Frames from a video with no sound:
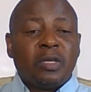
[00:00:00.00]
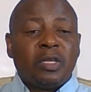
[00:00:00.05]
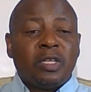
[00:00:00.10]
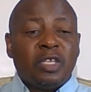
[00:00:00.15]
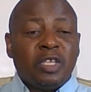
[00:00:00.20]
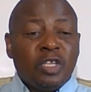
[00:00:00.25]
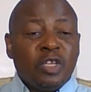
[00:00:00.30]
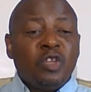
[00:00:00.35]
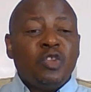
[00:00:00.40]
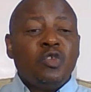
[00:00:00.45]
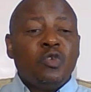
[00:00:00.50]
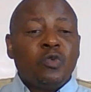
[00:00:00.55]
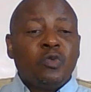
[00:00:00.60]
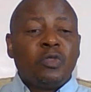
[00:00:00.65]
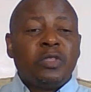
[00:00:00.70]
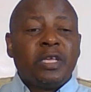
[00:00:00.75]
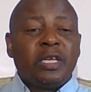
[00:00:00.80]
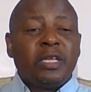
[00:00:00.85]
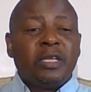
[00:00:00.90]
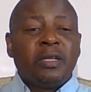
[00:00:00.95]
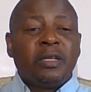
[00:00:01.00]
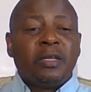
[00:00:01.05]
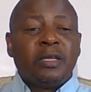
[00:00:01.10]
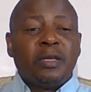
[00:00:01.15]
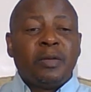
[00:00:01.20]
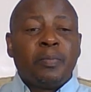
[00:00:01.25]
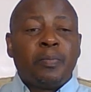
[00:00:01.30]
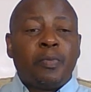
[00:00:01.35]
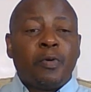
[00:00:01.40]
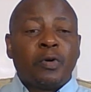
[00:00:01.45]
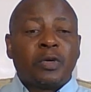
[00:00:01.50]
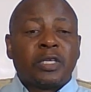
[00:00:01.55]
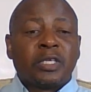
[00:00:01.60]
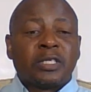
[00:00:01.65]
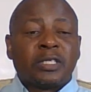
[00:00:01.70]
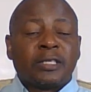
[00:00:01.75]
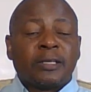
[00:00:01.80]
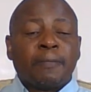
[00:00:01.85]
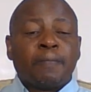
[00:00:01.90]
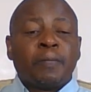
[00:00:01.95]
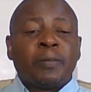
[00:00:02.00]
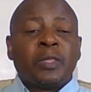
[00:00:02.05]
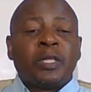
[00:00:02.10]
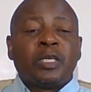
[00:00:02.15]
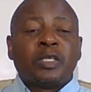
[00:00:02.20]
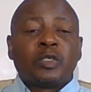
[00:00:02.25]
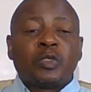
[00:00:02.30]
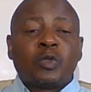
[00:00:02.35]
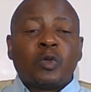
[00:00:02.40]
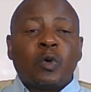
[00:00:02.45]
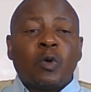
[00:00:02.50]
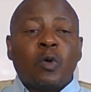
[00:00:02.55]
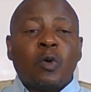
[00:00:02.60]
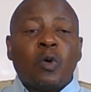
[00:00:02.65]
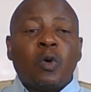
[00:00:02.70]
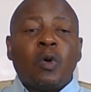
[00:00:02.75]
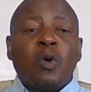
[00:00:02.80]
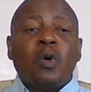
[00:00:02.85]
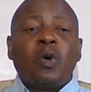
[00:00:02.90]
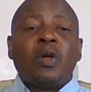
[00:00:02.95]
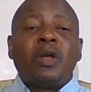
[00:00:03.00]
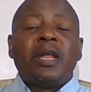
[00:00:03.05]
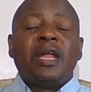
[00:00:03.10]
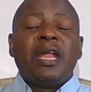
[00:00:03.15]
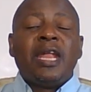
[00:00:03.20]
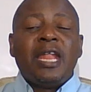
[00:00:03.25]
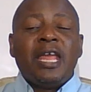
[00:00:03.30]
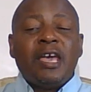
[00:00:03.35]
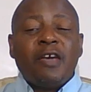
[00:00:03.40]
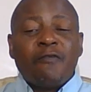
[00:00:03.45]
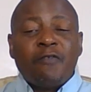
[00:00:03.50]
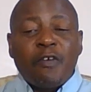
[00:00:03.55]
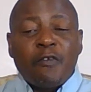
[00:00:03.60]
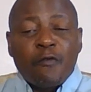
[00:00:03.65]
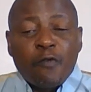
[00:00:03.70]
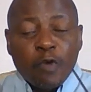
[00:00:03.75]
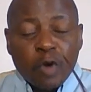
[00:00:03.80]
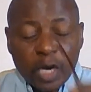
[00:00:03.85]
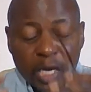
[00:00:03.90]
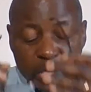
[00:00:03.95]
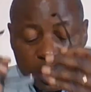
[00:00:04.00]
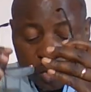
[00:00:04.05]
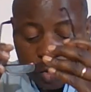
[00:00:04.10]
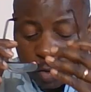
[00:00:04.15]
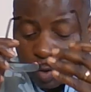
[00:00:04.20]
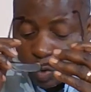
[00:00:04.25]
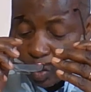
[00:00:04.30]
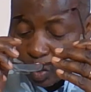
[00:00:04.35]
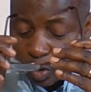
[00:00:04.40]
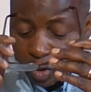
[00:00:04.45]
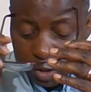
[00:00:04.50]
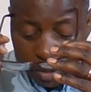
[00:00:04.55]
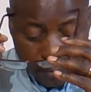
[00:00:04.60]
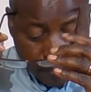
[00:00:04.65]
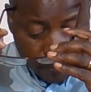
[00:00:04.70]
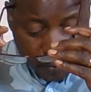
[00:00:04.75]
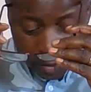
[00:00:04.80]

He knew the importance. So never forget God.